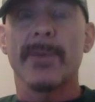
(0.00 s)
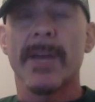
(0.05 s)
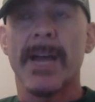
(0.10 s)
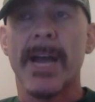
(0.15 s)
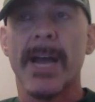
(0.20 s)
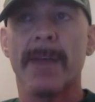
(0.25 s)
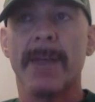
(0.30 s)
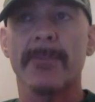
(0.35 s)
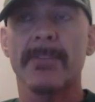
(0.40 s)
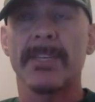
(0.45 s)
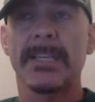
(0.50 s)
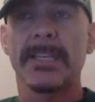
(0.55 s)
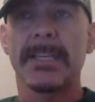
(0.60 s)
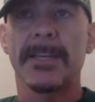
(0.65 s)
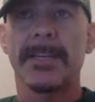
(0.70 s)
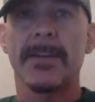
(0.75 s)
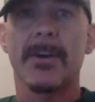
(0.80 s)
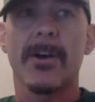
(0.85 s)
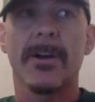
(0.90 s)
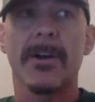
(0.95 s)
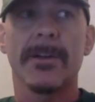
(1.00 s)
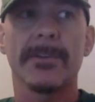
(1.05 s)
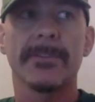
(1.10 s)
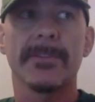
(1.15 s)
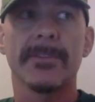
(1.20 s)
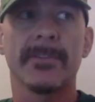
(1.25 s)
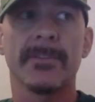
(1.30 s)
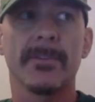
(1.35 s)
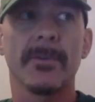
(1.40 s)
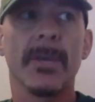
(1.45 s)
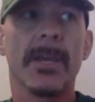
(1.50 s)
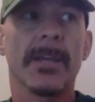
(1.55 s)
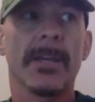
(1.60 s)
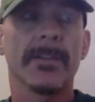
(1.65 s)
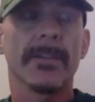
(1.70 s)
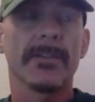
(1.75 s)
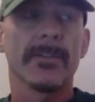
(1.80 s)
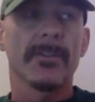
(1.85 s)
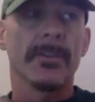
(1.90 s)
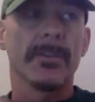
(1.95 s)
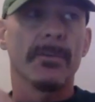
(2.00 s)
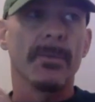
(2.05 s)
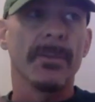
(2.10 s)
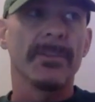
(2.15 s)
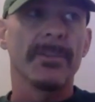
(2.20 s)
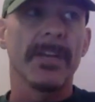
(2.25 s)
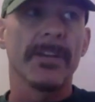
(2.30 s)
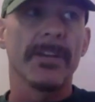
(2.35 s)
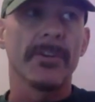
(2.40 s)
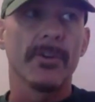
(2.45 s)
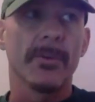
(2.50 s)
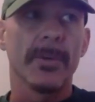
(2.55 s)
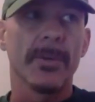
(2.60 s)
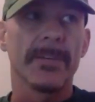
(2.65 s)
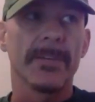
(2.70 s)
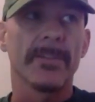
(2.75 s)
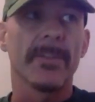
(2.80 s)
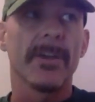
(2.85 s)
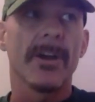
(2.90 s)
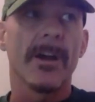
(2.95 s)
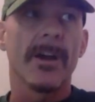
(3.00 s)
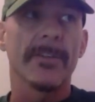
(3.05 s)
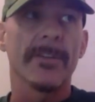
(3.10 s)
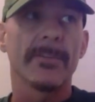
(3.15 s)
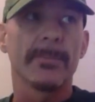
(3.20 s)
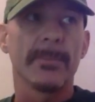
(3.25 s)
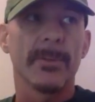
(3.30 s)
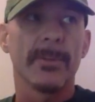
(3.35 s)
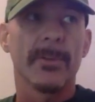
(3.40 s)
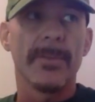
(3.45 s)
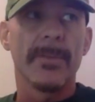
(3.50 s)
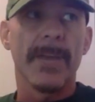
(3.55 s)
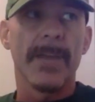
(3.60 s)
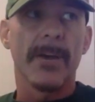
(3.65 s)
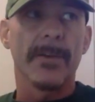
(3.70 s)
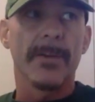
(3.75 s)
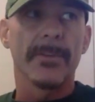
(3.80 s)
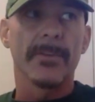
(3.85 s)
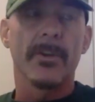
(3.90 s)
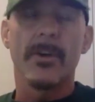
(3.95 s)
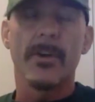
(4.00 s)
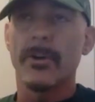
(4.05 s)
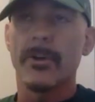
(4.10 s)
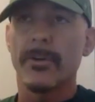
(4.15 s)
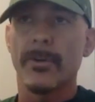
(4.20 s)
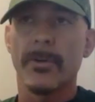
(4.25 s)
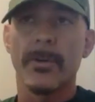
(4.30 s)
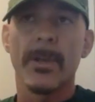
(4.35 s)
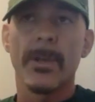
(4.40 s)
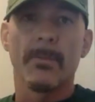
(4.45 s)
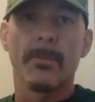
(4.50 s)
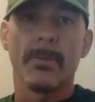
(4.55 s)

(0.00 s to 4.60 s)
where I have to get on to because the only reason I go into the hospital now is I'll go